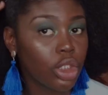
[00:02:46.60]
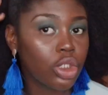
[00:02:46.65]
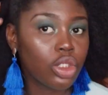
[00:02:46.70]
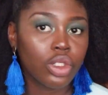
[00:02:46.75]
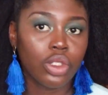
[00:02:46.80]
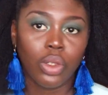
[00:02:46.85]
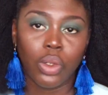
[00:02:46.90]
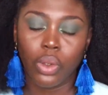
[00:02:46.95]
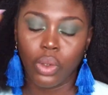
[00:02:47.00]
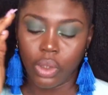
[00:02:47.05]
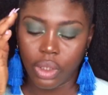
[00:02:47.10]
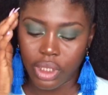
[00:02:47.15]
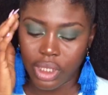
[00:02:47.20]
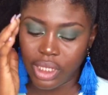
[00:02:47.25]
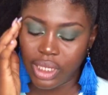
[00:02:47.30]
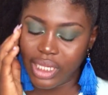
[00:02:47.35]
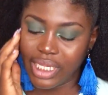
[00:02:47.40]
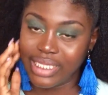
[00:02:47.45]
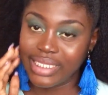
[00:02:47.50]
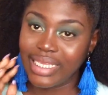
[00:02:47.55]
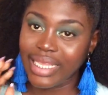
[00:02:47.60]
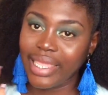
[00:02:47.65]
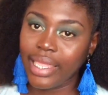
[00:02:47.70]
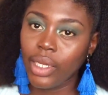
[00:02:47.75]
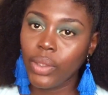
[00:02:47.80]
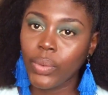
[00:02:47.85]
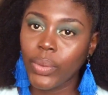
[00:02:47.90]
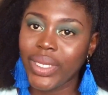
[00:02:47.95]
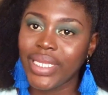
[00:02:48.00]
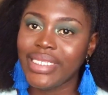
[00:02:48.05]
So the
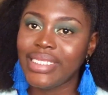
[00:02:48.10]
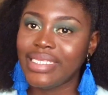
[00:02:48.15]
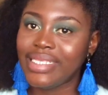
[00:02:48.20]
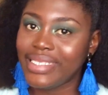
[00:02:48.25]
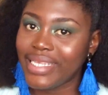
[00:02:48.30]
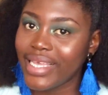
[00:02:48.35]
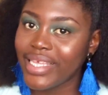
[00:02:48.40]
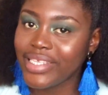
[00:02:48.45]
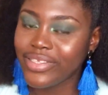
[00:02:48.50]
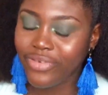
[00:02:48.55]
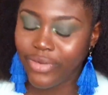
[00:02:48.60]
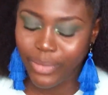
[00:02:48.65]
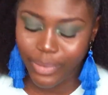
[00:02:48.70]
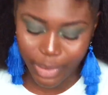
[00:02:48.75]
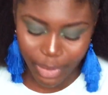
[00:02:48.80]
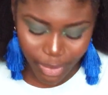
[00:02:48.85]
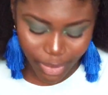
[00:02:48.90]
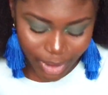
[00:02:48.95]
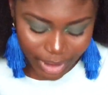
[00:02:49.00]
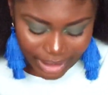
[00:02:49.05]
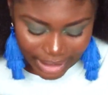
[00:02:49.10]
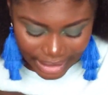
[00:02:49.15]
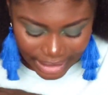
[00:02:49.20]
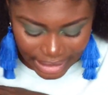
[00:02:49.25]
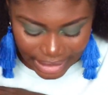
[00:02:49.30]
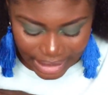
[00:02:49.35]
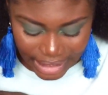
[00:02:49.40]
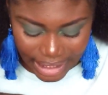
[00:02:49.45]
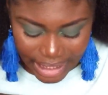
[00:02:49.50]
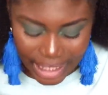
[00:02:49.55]
second way to test for
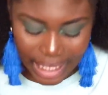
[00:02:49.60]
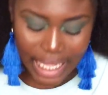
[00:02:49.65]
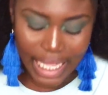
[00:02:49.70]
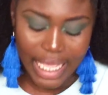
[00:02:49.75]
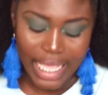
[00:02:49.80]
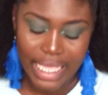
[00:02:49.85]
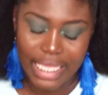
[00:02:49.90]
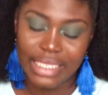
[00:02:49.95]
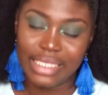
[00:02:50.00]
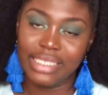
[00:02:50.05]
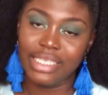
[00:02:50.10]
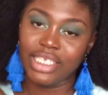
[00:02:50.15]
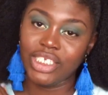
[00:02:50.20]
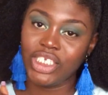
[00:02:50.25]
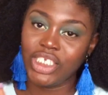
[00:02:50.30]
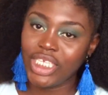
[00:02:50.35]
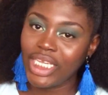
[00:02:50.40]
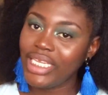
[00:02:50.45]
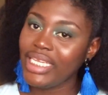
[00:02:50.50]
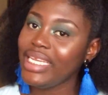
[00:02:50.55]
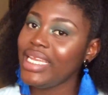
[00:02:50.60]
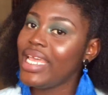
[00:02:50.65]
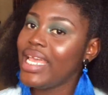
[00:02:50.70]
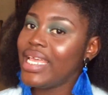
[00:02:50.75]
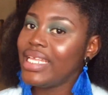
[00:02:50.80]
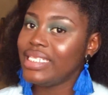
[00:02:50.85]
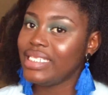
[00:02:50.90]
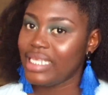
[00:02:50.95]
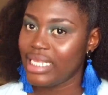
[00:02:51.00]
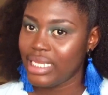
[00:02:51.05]
porosity is the shedding
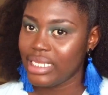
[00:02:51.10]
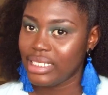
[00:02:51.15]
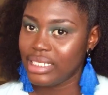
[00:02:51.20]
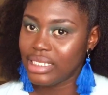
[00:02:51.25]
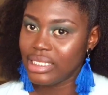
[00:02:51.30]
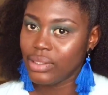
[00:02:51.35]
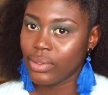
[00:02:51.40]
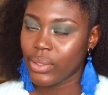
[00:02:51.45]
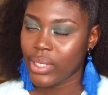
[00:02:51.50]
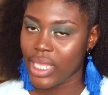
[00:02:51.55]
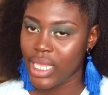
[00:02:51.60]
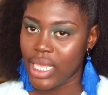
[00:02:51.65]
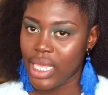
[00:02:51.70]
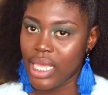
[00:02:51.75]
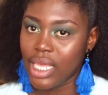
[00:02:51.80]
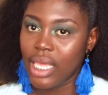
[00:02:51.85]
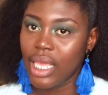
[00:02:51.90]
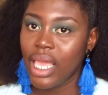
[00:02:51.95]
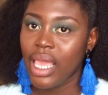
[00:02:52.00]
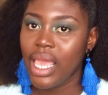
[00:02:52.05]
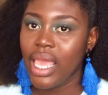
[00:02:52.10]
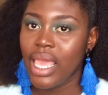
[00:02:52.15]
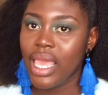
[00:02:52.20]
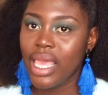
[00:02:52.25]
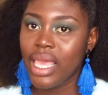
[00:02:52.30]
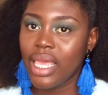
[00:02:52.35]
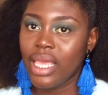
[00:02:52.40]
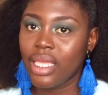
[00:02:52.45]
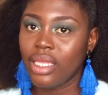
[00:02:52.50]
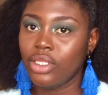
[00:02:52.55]
hair test, okay?
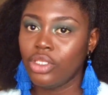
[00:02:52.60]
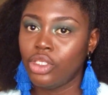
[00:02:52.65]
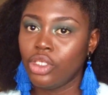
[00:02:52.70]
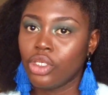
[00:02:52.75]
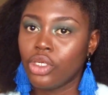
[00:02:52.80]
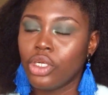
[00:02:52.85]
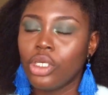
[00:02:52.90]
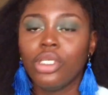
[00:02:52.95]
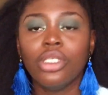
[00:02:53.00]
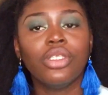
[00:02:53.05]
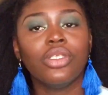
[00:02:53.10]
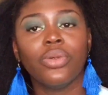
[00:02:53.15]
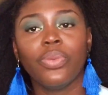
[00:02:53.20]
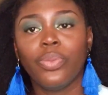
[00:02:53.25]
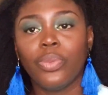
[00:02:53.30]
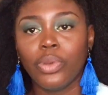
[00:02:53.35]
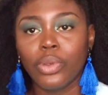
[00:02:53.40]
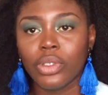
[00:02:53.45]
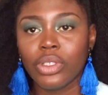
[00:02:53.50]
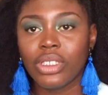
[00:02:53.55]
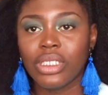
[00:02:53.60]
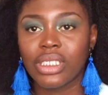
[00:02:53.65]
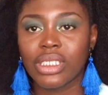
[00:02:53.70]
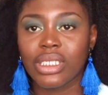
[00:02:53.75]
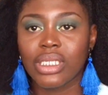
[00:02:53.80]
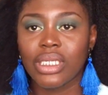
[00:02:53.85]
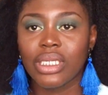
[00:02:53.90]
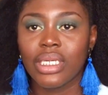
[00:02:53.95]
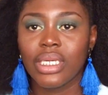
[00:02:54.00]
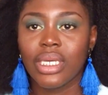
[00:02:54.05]
And you're going to put
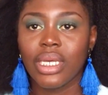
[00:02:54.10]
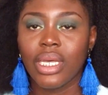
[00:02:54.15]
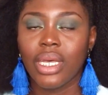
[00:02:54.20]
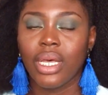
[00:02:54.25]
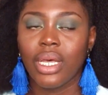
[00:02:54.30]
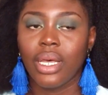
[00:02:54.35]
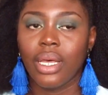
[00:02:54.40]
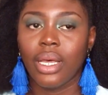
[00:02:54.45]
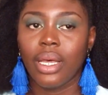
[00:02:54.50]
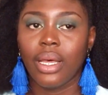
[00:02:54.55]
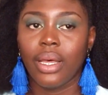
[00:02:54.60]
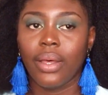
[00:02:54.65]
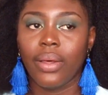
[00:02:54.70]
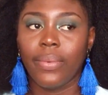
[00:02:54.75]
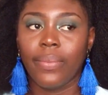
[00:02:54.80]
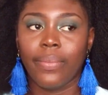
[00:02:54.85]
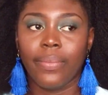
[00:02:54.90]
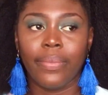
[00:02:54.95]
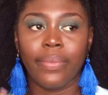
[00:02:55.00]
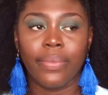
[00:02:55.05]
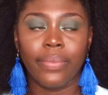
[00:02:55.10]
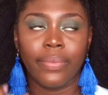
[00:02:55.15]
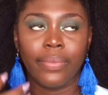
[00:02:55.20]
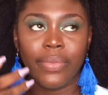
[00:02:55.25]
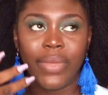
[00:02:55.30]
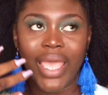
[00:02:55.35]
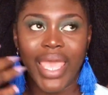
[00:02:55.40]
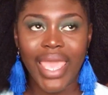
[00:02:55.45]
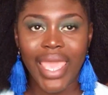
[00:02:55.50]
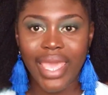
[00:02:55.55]

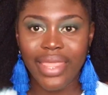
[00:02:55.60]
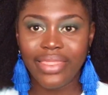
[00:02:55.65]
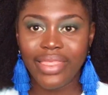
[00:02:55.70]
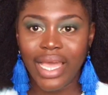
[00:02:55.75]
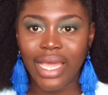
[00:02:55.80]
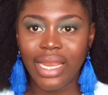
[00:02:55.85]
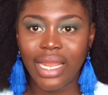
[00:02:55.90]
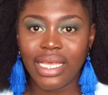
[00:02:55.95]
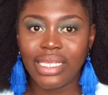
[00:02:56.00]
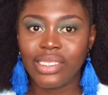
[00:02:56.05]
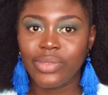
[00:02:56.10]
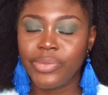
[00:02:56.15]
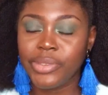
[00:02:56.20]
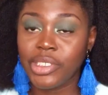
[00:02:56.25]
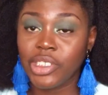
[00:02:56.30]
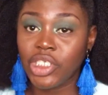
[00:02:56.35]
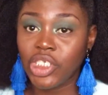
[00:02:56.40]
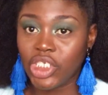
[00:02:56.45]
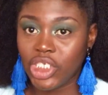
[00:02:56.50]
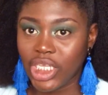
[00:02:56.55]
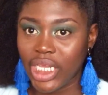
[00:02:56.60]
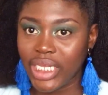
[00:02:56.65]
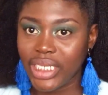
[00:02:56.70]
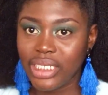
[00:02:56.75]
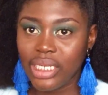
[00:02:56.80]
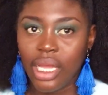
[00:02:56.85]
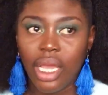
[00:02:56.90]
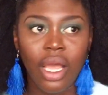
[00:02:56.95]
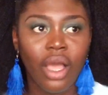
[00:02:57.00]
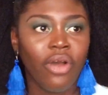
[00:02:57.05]
hair that has been shed
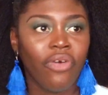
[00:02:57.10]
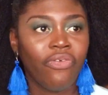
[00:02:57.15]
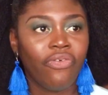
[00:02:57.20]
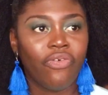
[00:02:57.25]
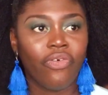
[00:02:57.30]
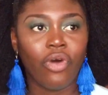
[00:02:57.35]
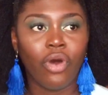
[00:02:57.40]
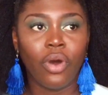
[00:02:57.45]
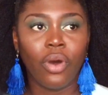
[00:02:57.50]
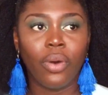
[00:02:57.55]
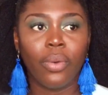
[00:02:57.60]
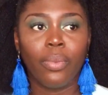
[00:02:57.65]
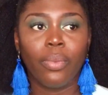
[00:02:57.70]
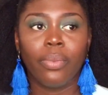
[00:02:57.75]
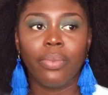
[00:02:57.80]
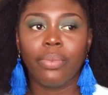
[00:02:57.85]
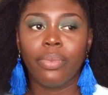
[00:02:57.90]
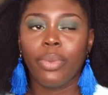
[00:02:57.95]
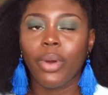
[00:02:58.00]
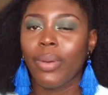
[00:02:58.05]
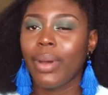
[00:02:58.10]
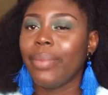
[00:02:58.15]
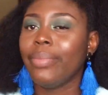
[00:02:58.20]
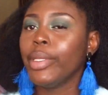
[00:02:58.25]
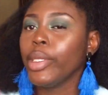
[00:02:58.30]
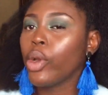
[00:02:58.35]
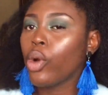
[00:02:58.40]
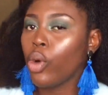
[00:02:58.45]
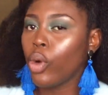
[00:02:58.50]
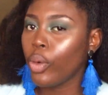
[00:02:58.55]
from
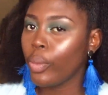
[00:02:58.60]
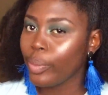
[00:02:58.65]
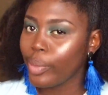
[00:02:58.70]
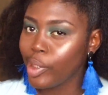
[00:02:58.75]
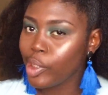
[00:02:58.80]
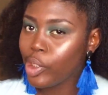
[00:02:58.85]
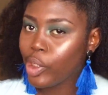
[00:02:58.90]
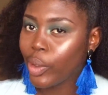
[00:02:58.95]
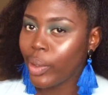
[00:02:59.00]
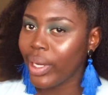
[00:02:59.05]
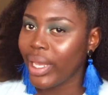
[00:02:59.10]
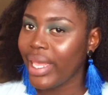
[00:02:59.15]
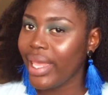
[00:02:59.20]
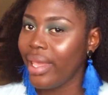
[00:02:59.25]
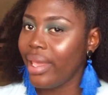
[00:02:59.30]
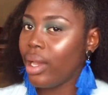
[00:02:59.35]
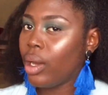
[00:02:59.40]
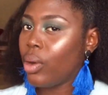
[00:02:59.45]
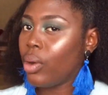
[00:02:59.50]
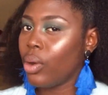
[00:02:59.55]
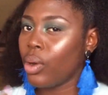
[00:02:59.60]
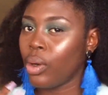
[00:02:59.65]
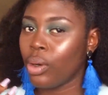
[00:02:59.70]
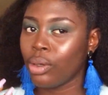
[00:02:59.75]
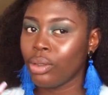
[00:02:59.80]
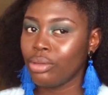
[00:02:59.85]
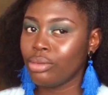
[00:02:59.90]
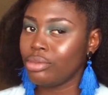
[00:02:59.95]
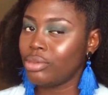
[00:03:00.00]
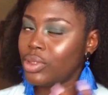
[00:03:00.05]
probably combing your hair
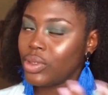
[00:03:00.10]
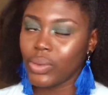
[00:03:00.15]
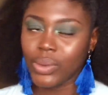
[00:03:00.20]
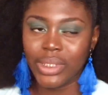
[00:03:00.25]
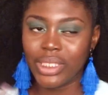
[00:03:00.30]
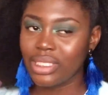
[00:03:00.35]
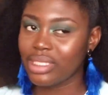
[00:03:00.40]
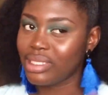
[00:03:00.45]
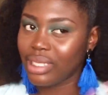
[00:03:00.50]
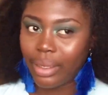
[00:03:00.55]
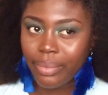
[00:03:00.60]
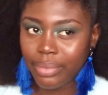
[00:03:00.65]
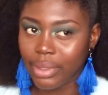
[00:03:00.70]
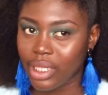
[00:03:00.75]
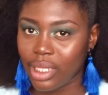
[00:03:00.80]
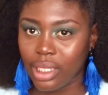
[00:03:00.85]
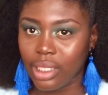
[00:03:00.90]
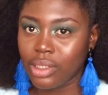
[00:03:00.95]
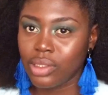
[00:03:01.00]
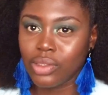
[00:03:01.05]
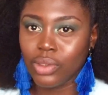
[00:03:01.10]
or doing something.